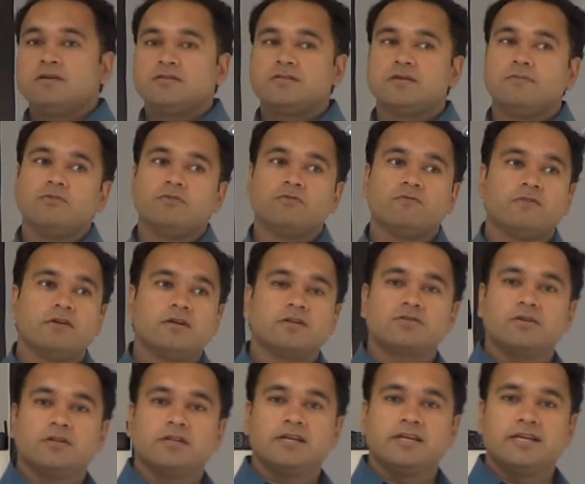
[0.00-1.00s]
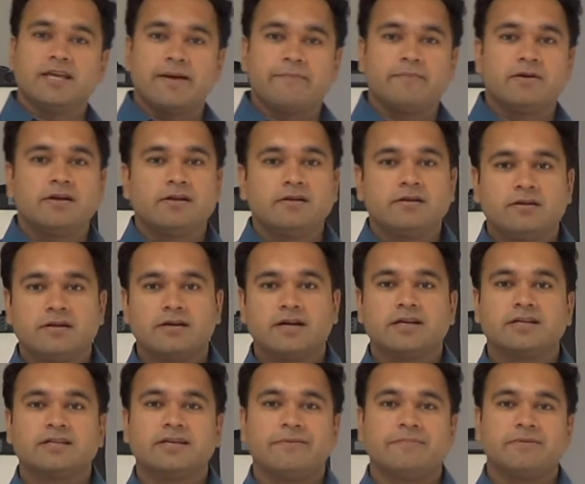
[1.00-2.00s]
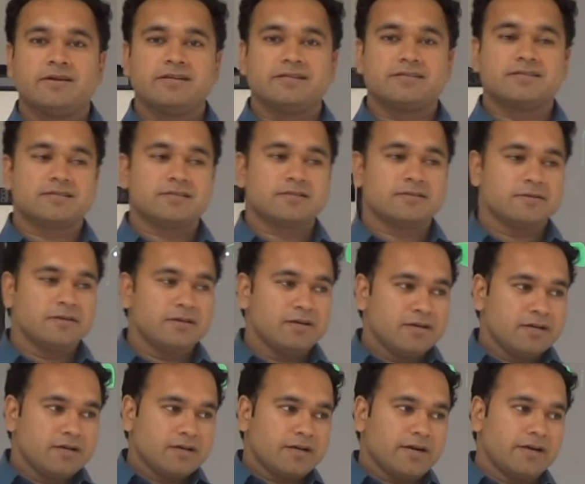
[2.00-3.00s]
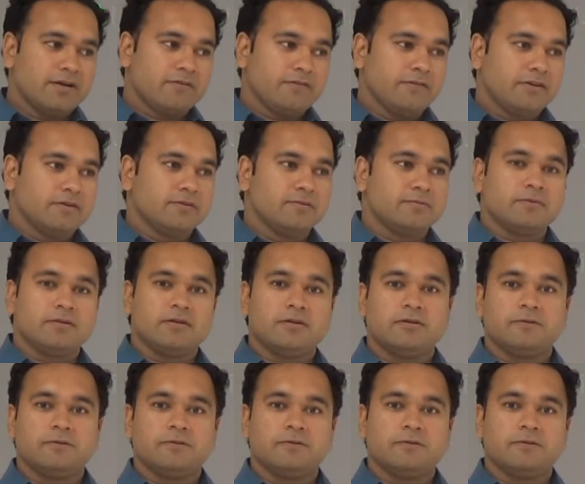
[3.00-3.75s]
Jumbune works on the YAML, right? YAML is kind of an